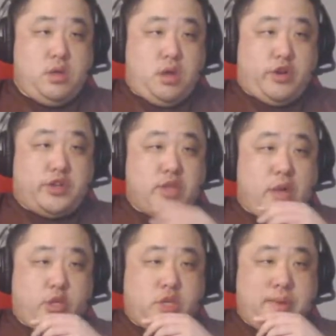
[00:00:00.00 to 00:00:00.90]
Okay, so now
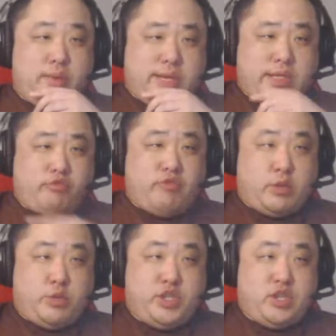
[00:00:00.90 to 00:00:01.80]
we should be able to get the
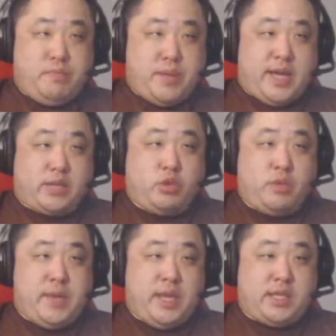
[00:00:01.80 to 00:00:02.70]
requisition pass. We're going
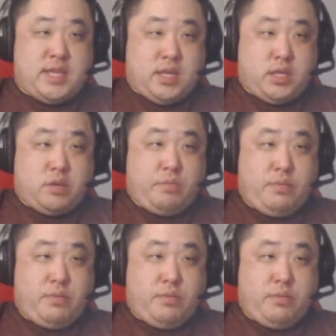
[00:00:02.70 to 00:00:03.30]
to pick that up.